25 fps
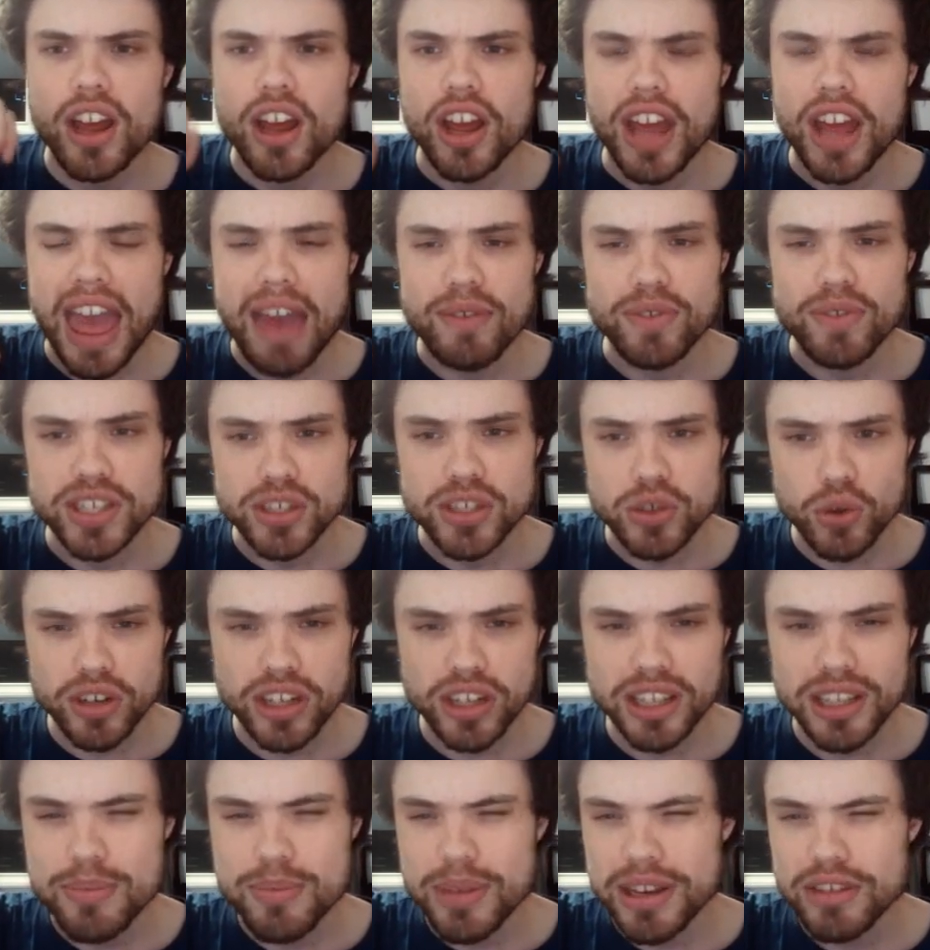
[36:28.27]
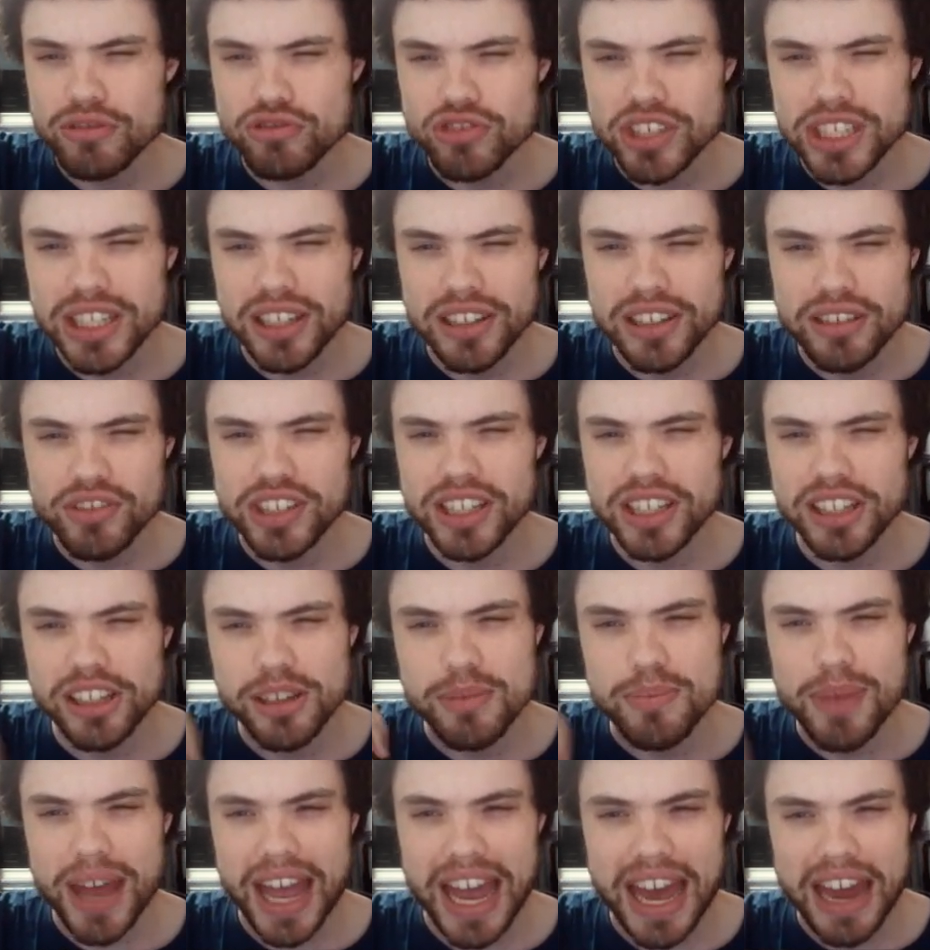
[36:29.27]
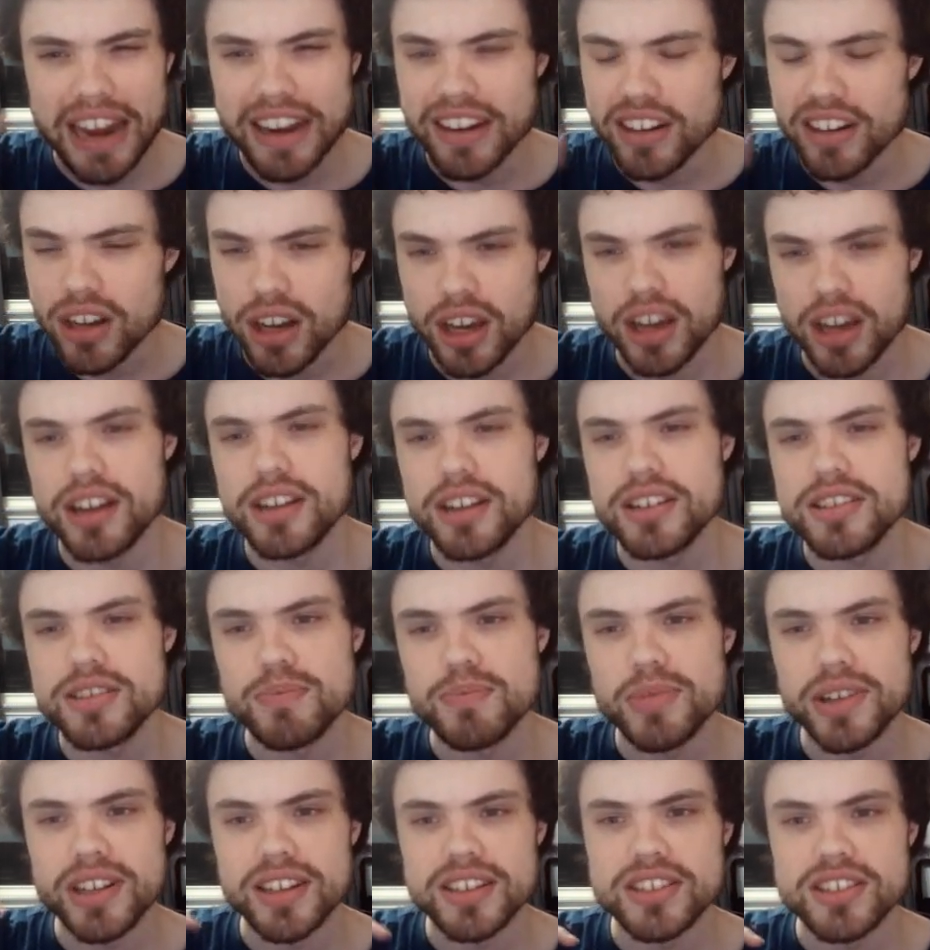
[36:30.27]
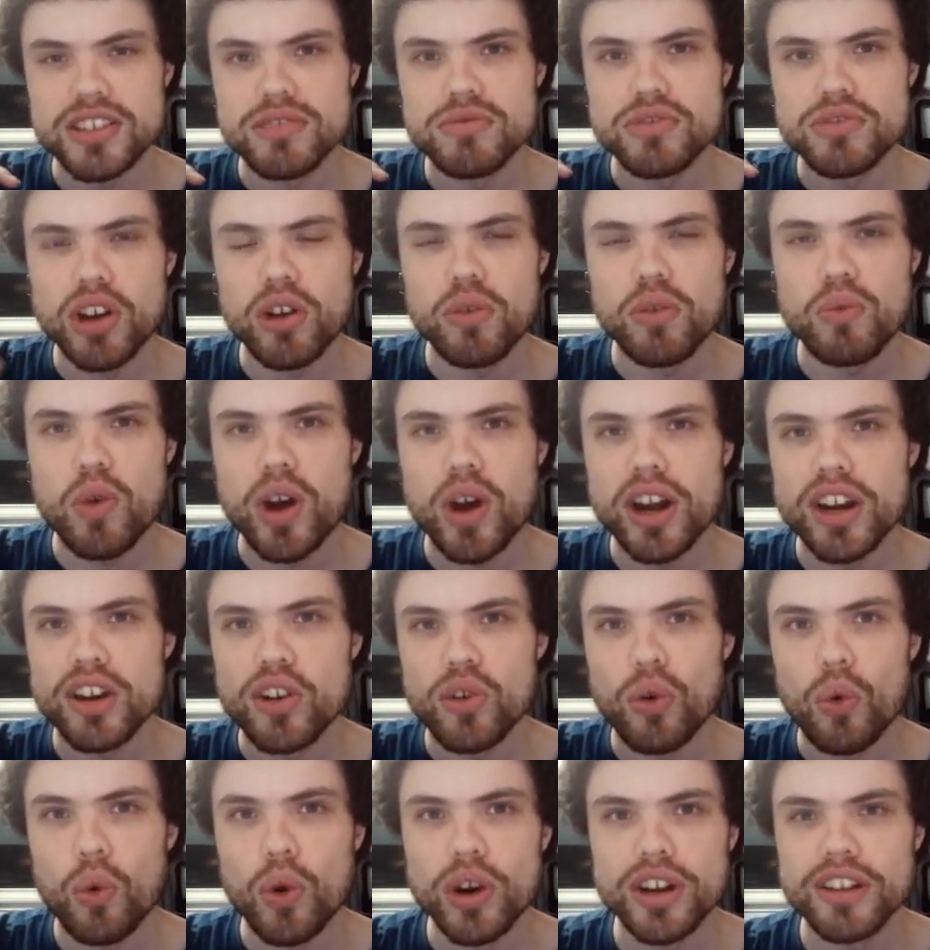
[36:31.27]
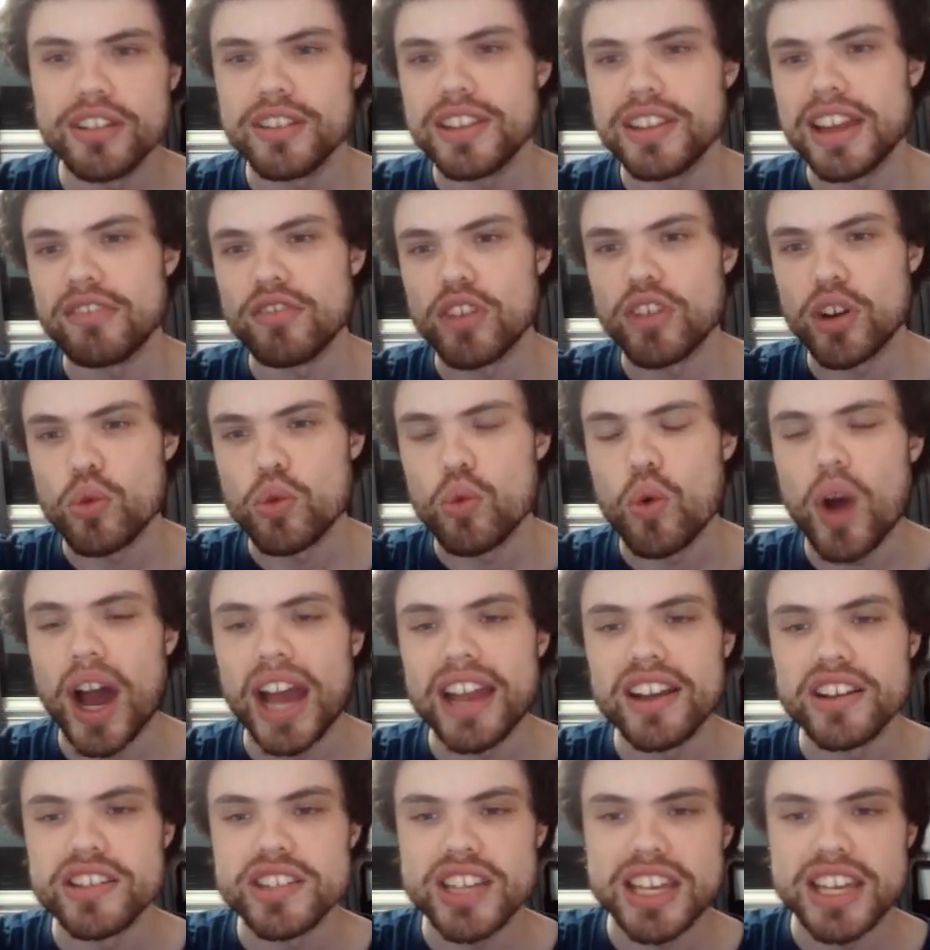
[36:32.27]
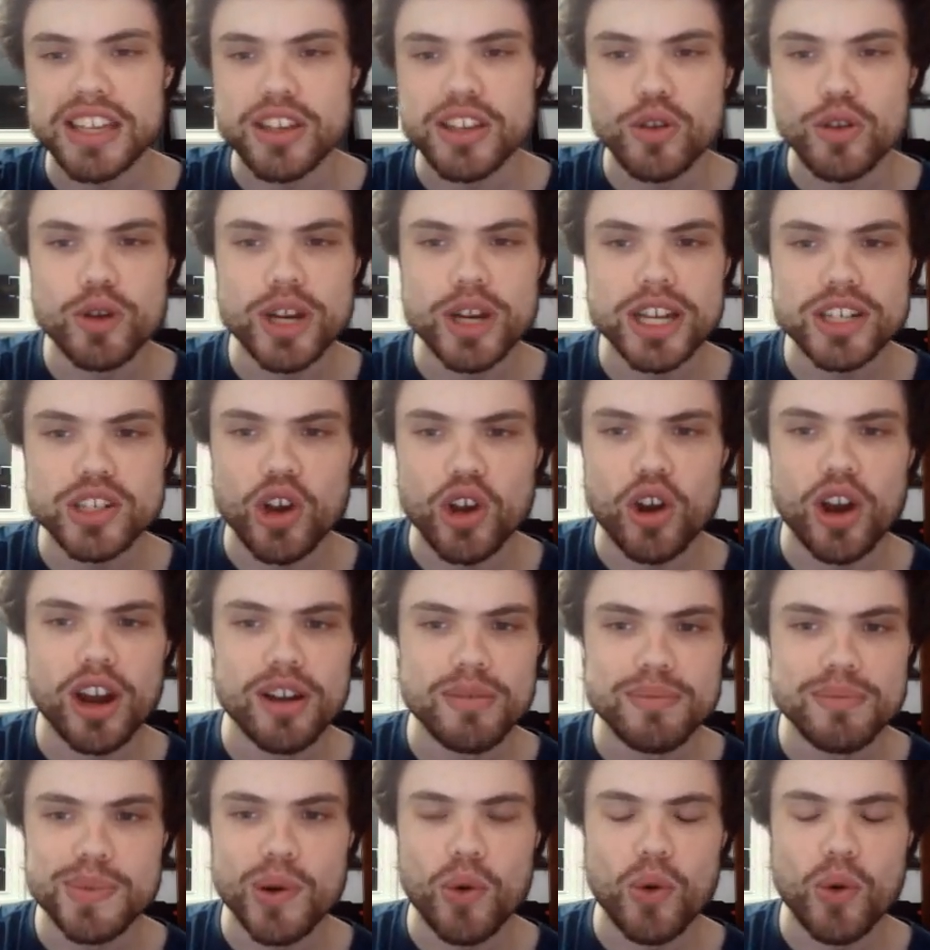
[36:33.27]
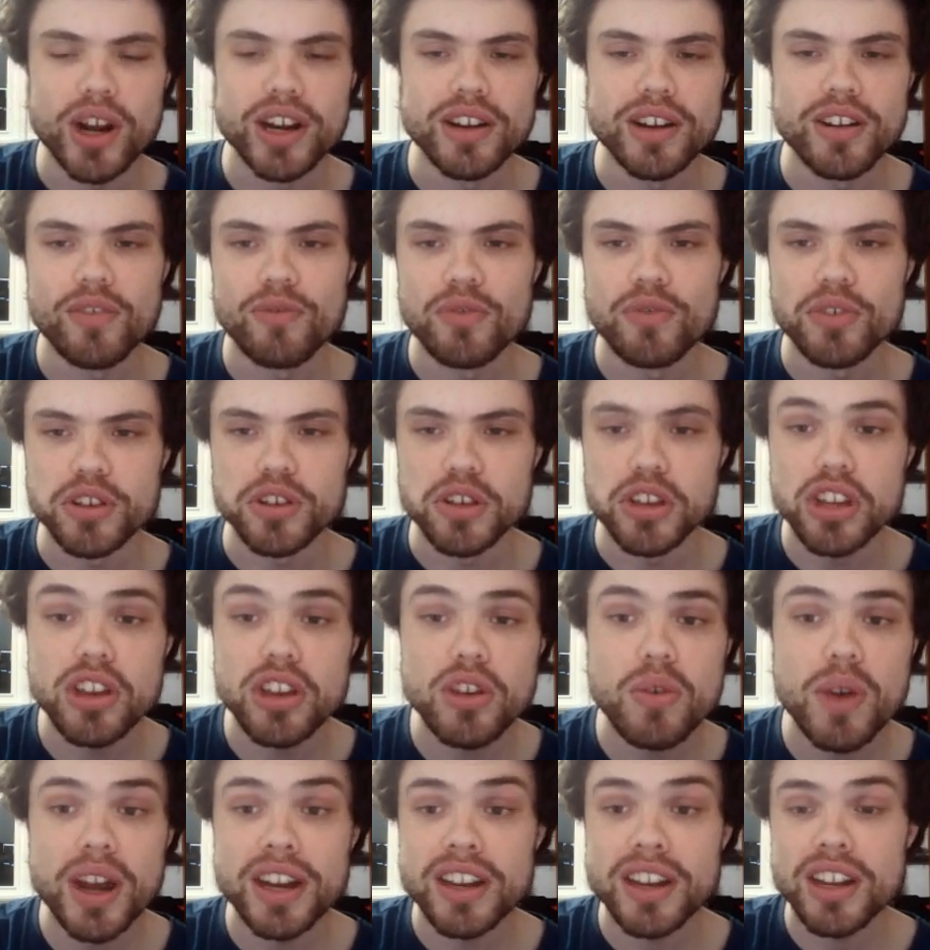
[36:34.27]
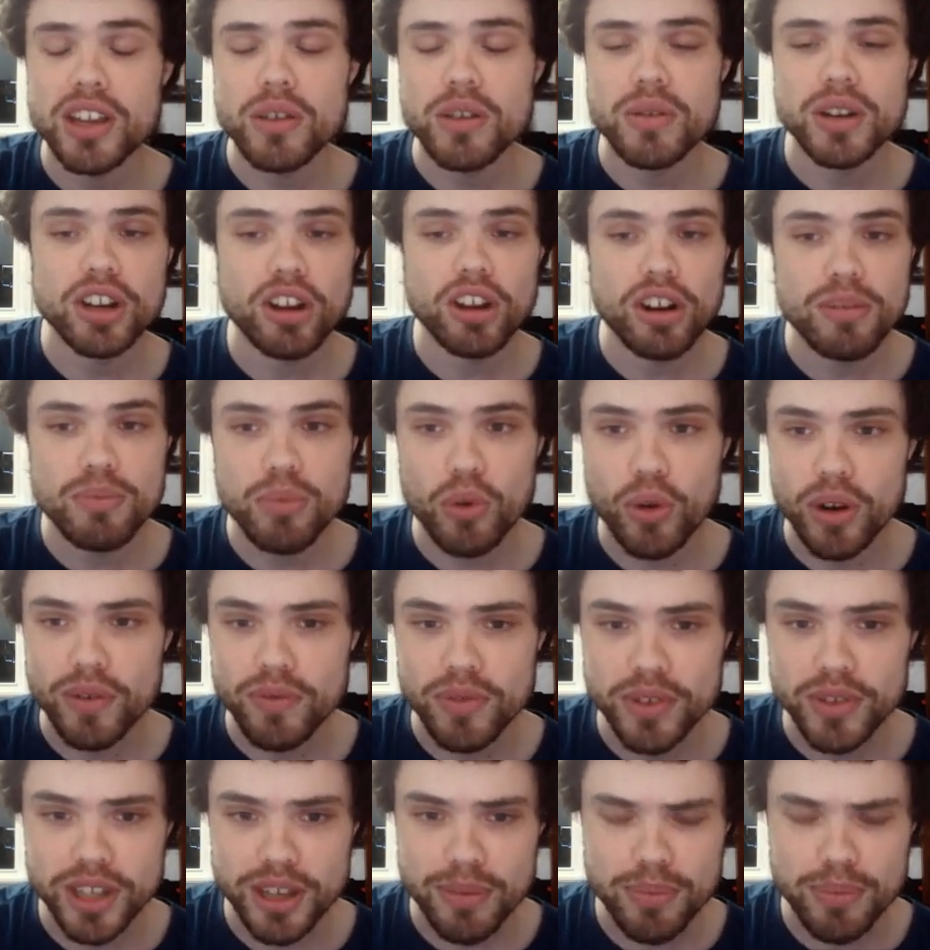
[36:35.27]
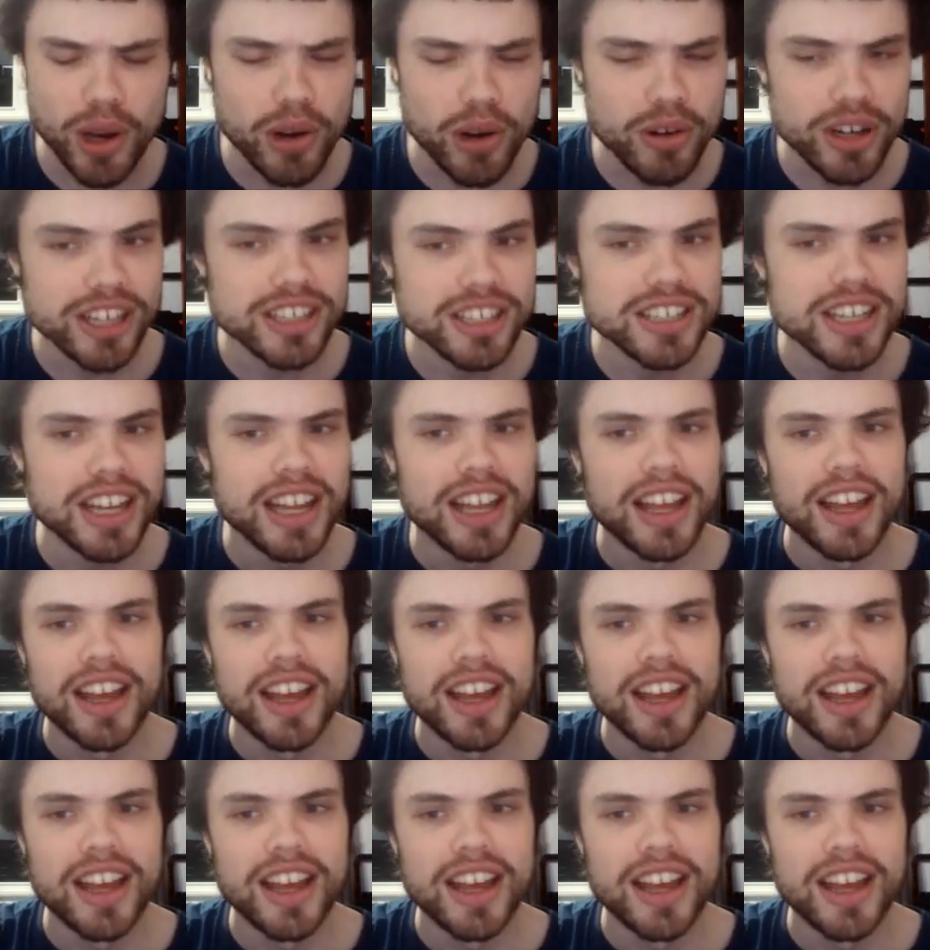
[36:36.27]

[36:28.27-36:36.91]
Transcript: have historically been really, really bad in Cards, because you don't want an order that requires a unit on board for you and a unit on board for the opponent.